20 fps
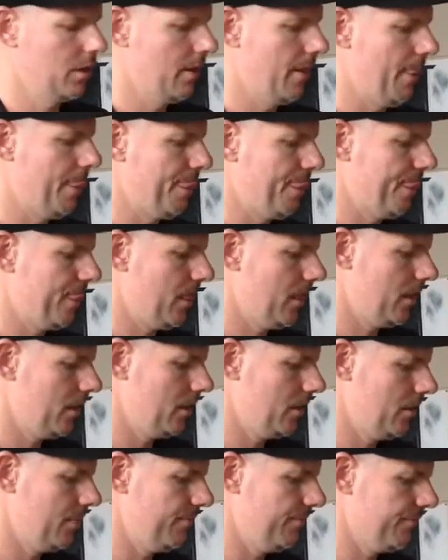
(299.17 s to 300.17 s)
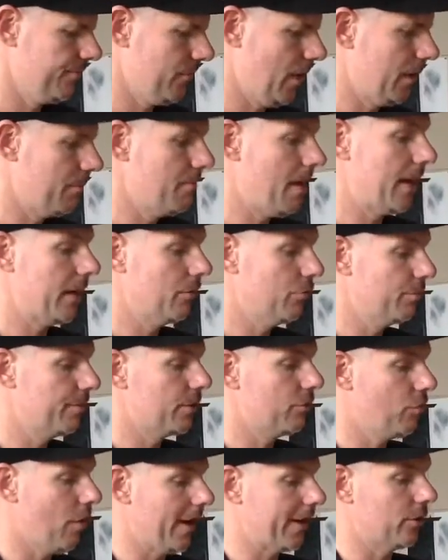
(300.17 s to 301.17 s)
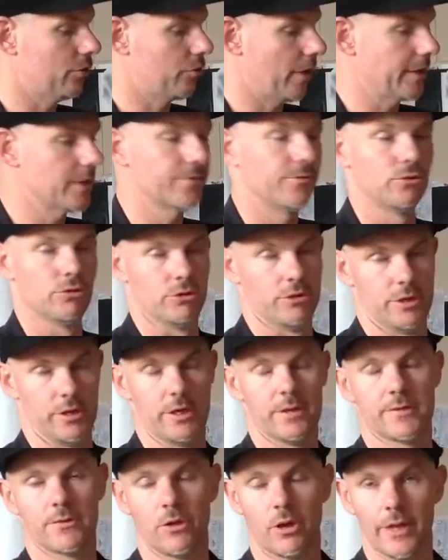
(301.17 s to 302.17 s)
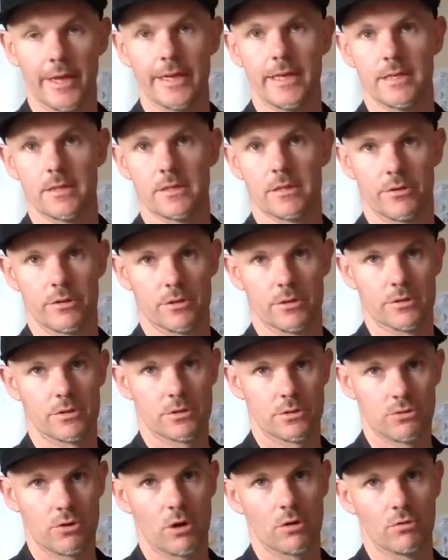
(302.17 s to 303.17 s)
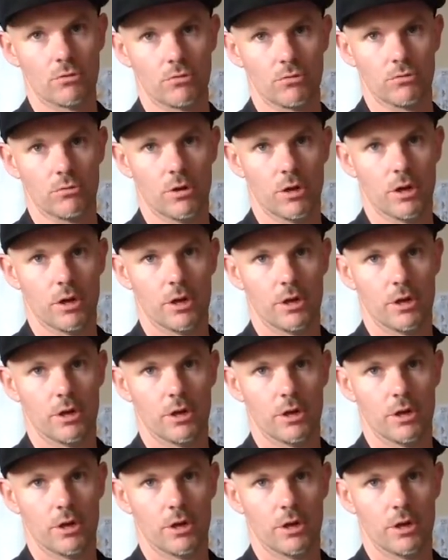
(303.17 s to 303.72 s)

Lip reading: And Matty will be quite graceful on it. It's not like he's going to struggle